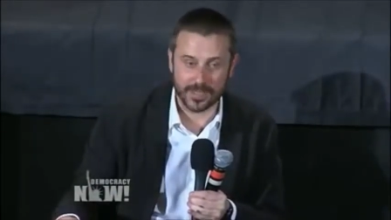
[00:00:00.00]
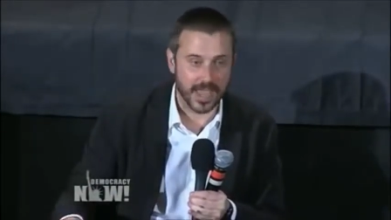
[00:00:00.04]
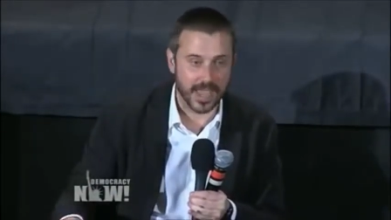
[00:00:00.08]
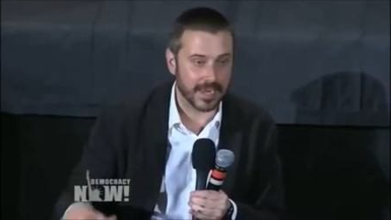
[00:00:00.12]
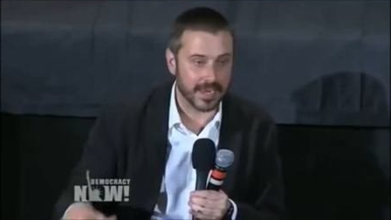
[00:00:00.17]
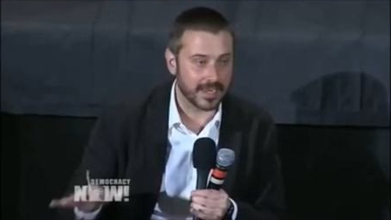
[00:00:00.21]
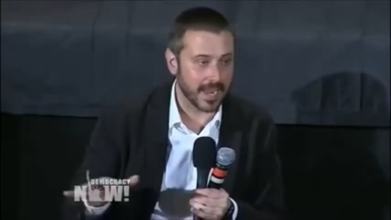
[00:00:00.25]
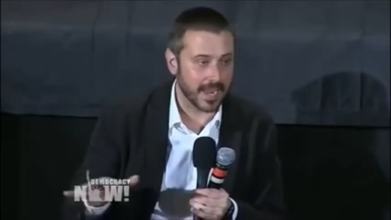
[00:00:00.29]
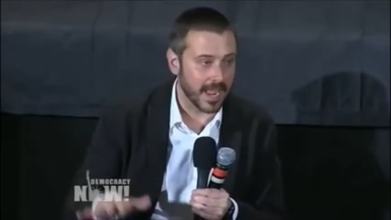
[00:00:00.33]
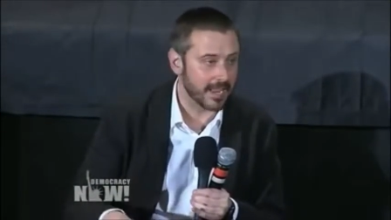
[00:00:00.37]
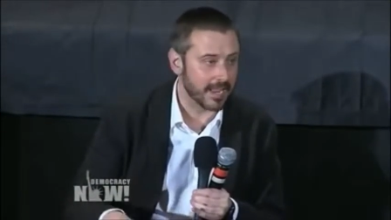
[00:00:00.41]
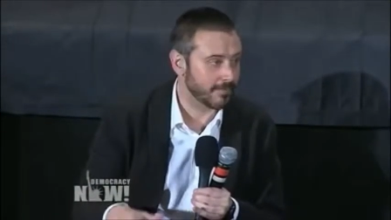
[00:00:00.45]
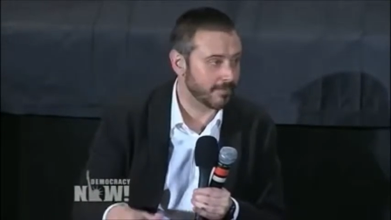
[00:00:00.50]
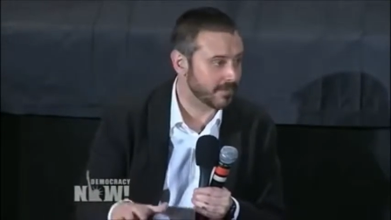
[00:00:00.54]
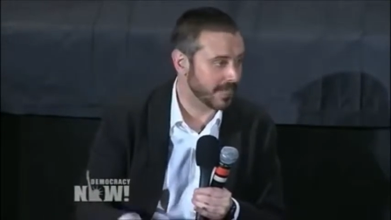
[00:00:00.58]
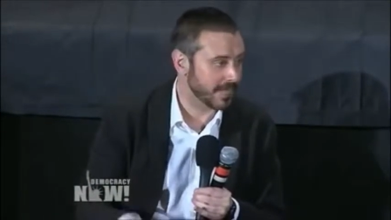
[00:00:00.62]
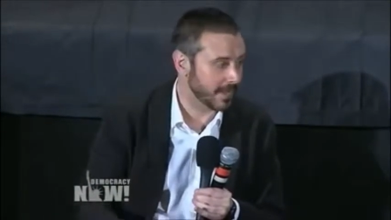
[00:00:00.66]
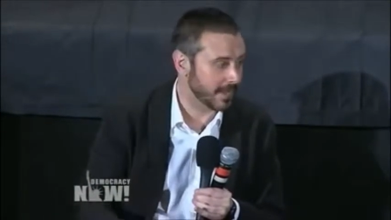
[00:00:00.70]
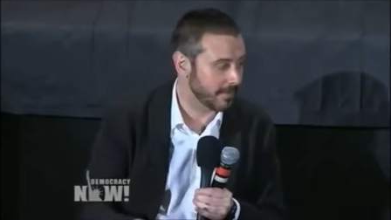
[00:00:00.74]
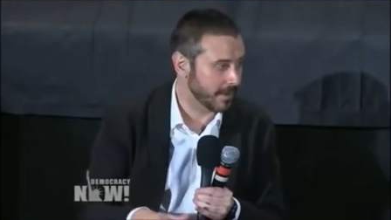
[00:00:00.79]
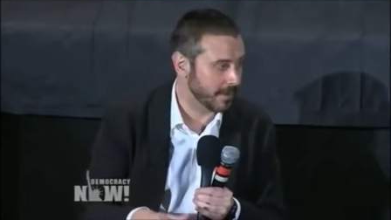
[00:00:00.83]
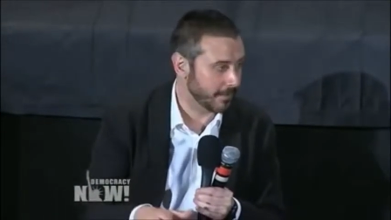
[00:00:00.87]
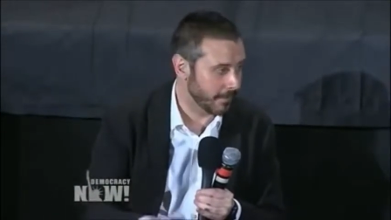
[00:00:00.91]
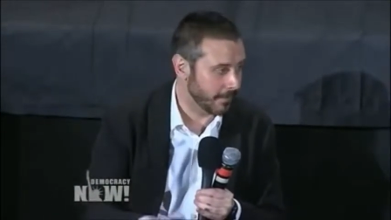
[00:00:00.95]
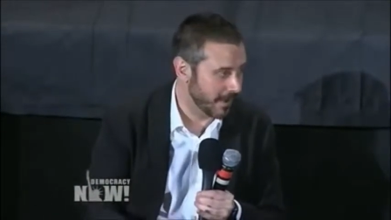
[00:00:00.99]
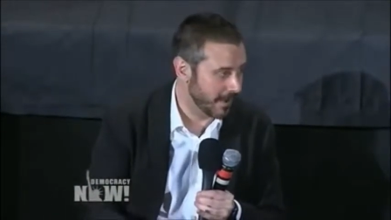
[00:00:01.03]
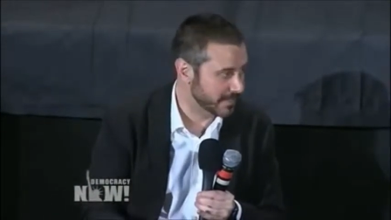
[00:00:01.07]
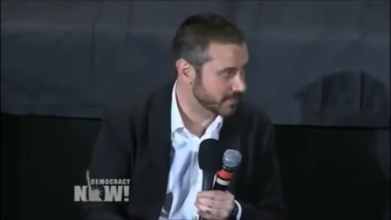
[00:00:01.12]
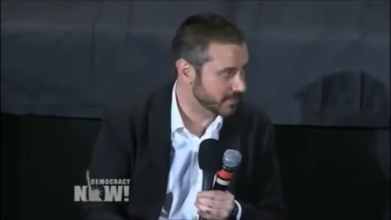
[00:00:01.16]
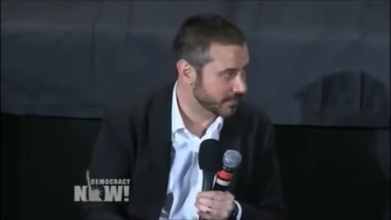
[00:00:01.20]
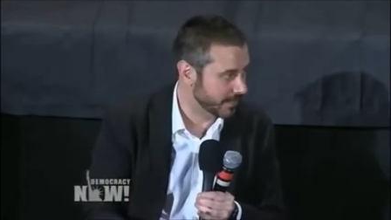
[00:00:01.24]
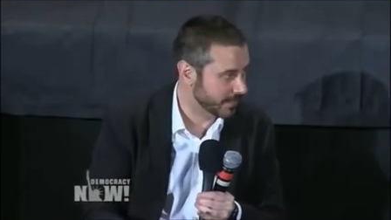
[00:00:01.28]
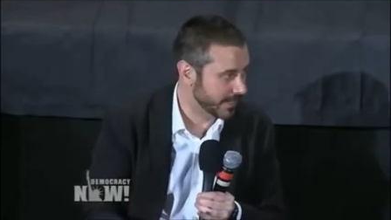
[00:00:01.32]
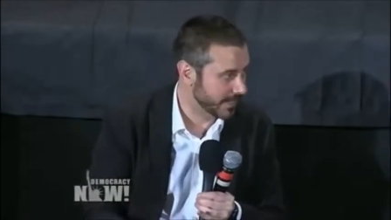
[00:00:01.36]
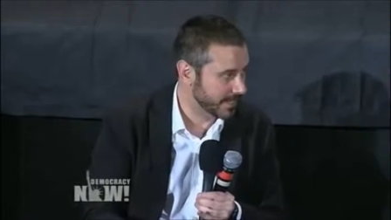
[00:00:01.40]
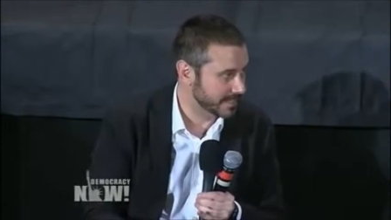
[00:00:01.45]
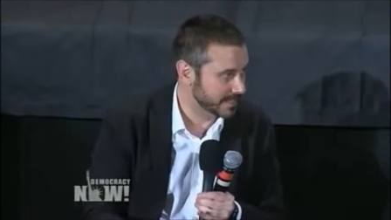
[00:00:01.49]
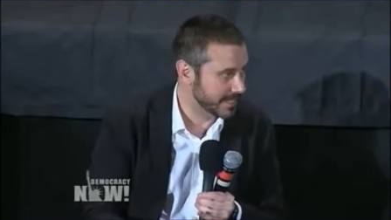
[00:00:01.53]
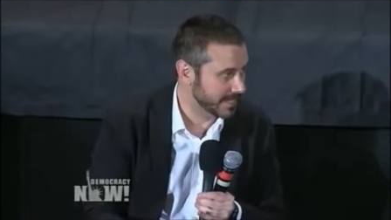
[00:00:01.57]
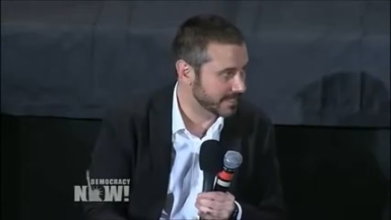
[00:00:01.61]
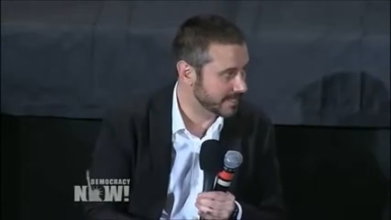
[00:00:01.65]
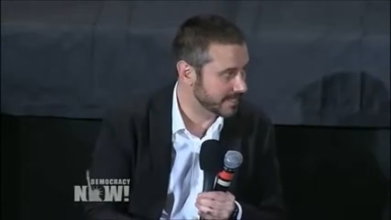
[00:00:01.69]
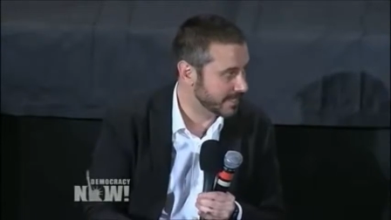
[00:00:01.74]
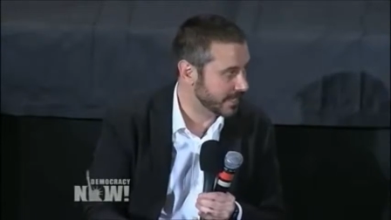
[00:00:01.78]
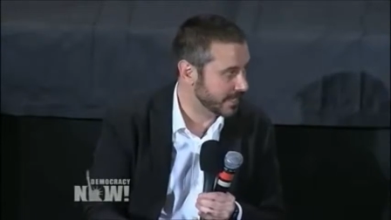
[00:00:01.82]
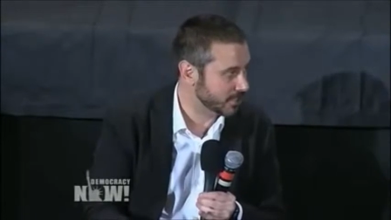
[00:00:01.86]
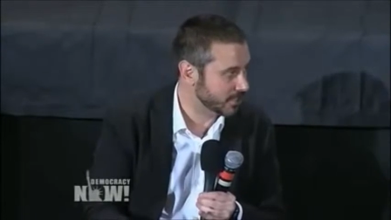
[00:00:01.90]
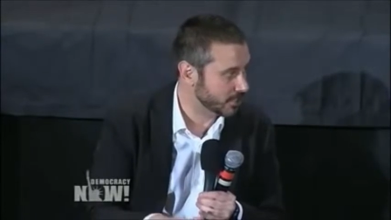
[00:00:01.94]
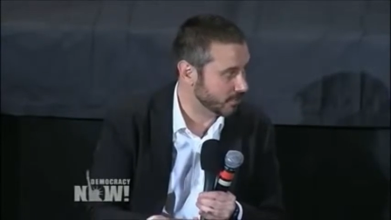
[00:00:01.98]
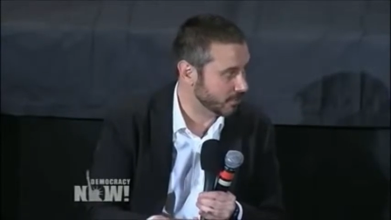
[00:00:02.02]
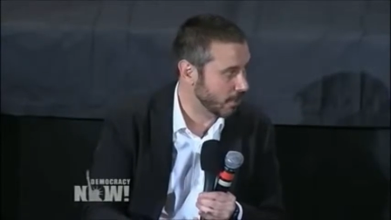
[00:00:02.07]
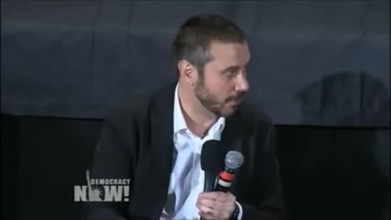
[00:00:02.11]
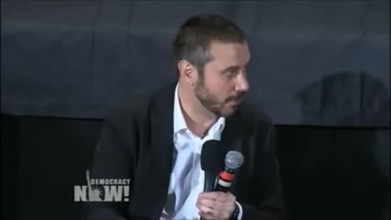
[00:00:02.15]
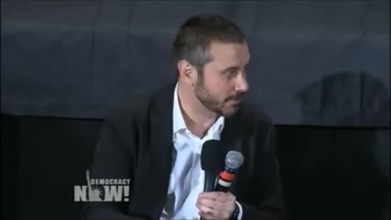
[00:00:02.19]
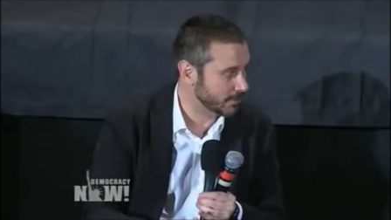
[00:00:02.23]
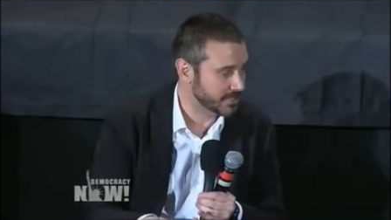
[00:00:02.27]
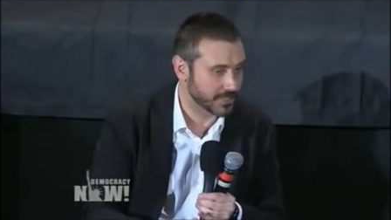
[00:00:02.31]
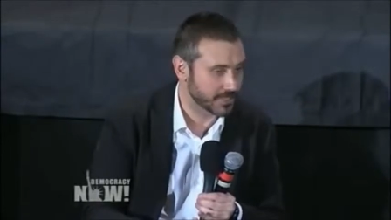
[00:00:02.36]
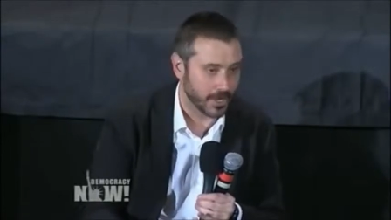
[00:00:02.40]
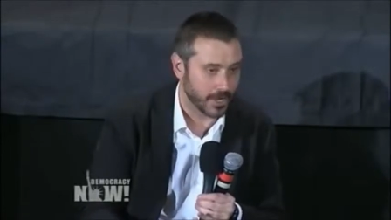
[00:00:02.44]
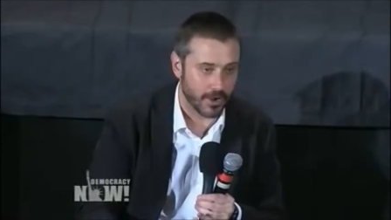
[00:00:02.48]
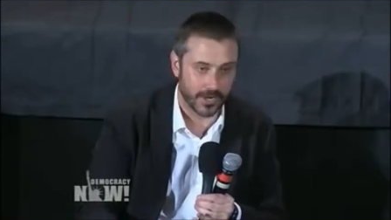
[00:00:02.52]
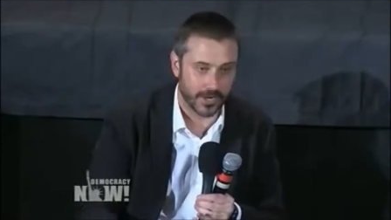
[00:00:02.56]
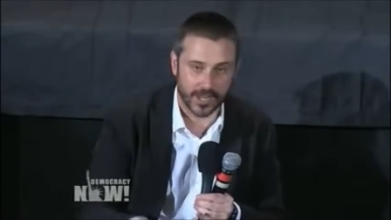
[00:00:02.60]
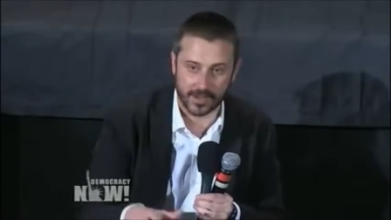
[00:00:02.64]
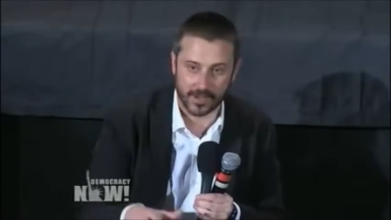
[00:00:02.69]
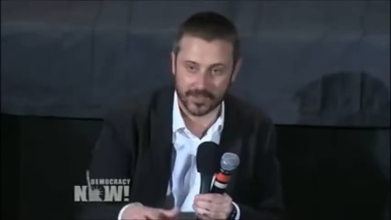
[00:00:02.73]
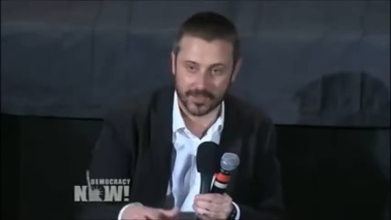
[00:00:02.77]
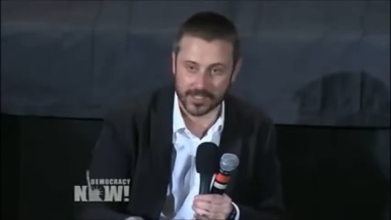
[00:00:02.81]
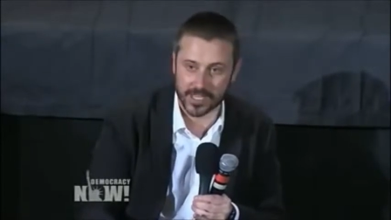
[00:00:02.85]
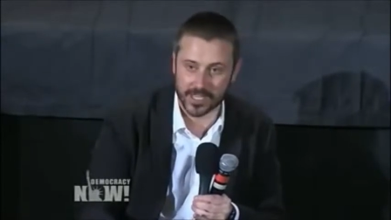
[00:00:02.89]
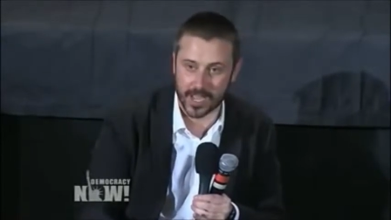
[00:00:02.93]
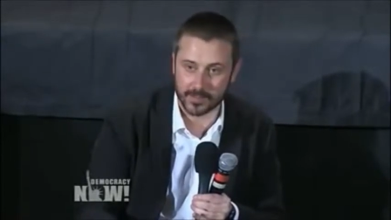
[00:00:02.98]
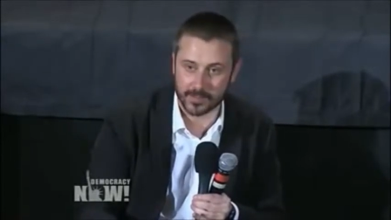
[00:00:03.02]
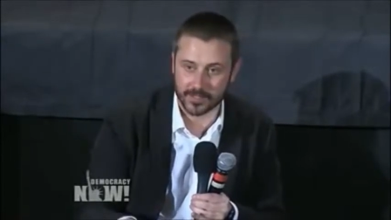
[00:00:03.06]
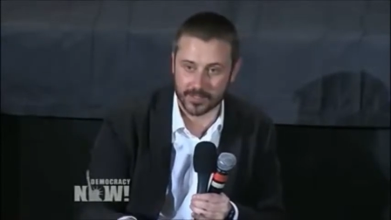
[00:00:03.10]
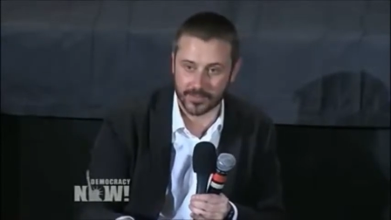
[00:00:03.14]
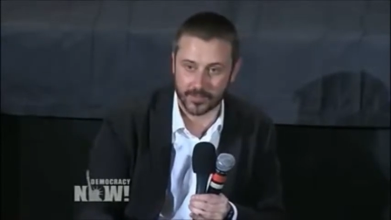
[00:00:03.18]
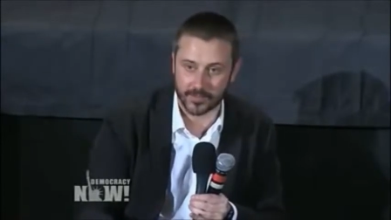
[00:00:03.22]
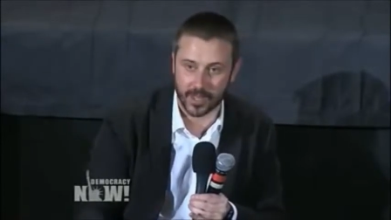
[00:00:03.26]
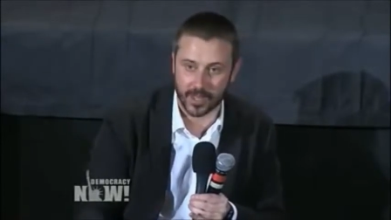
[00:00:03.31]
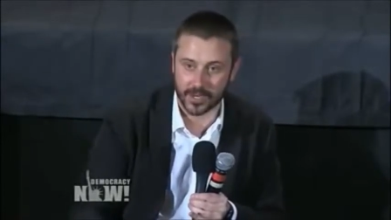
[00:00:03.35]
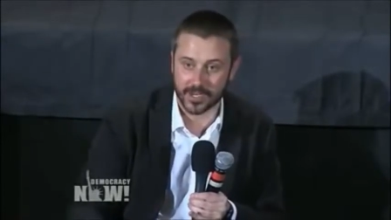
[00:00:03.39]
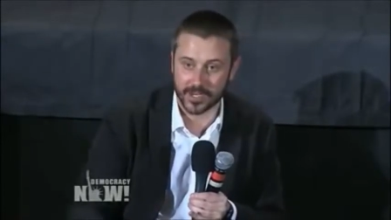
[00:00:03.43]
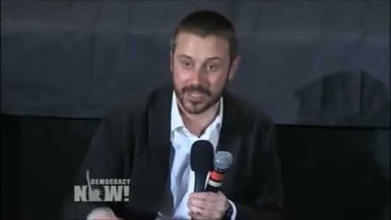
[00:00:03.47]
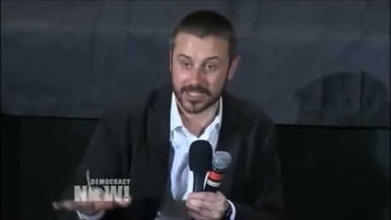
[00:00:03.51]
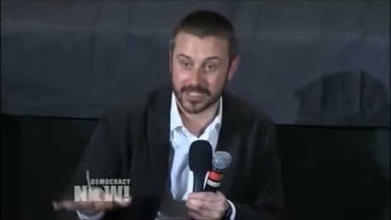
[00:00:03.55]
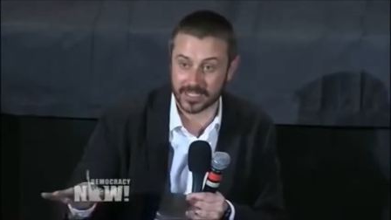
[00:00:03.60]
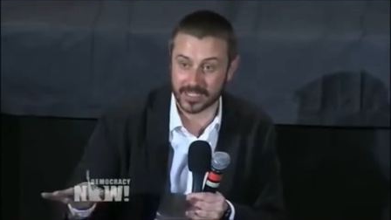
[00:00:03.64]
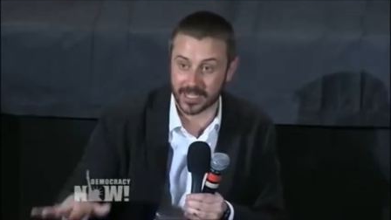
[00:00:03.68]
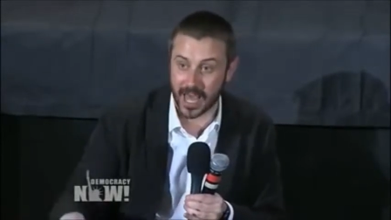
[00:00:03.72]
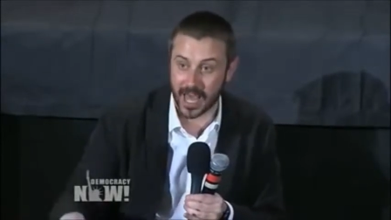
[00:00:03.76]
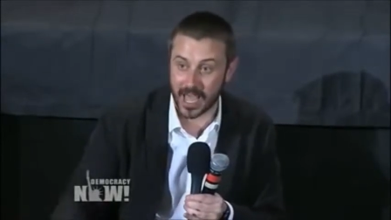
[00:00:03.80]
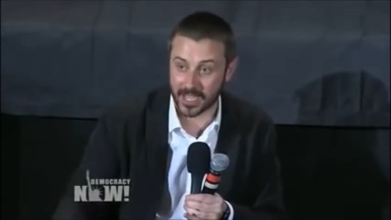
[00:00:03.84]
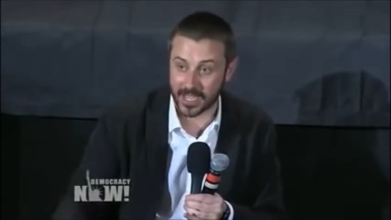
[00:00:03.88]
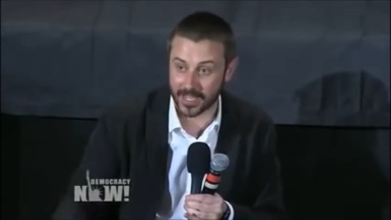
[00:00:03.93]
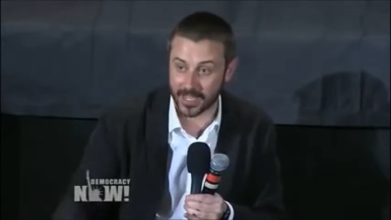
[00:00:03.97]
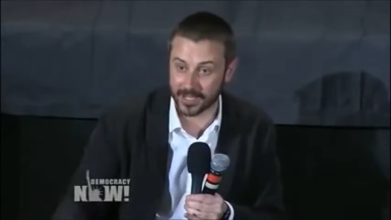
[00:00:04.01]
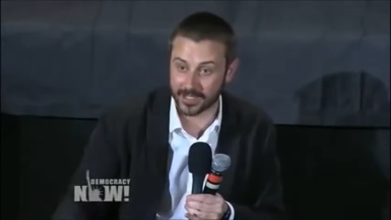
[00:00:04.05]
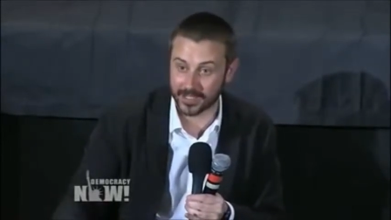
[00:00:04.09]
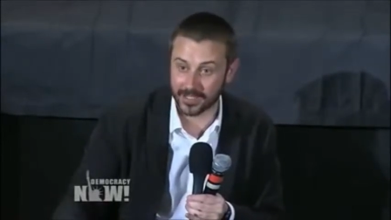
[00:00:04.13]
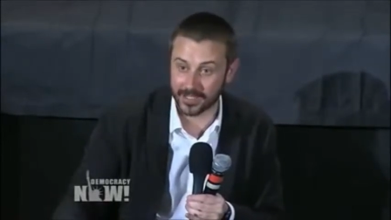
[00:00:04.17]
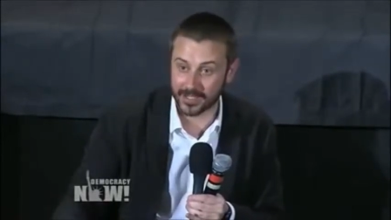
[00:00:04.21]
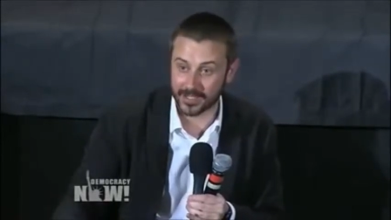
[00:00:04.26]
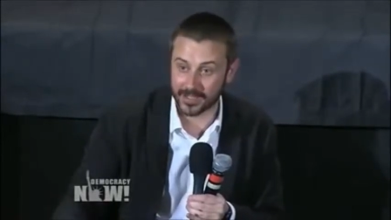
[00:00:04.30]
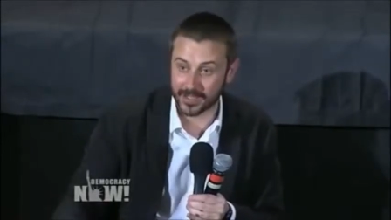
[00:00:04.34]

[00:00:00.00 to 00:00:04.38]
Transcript: They named him in a press release and said Jerome Starkey of the Times of London is lying.